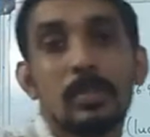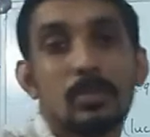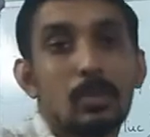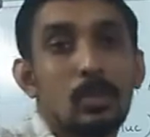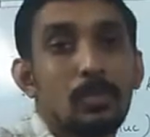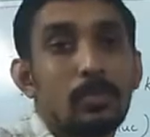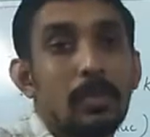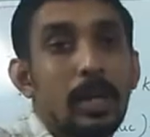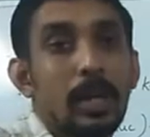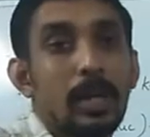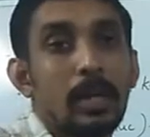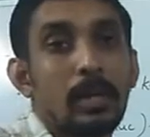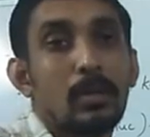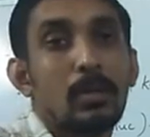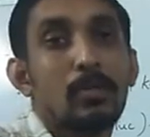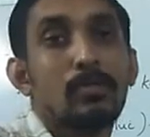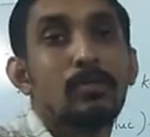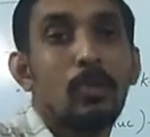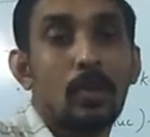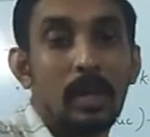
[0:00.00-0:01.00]
of a
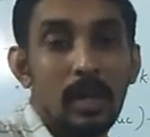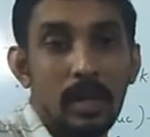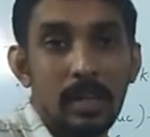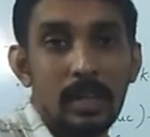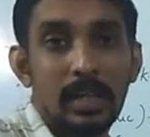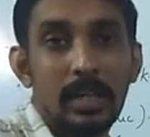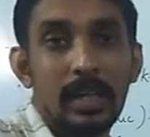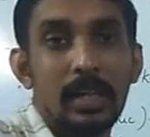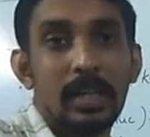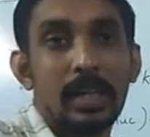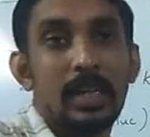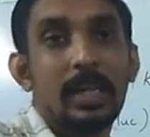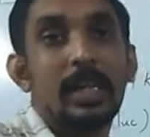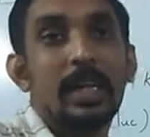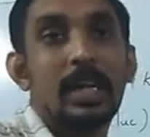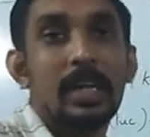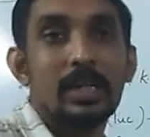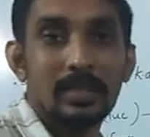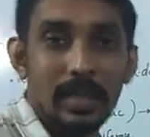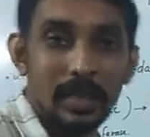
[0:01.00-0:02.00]
foreign DNA
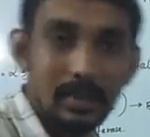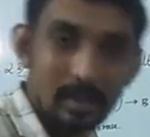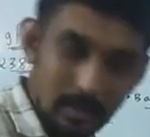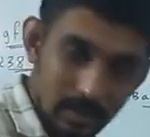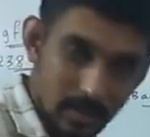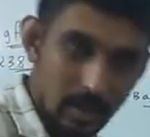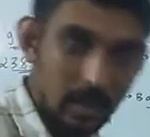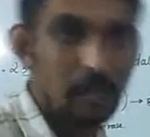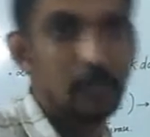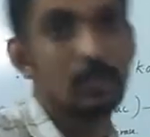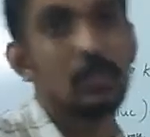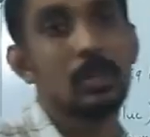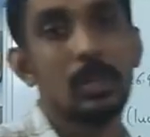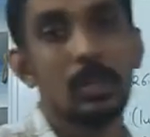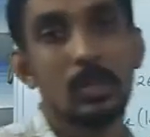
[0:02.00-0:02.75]
inside the cell.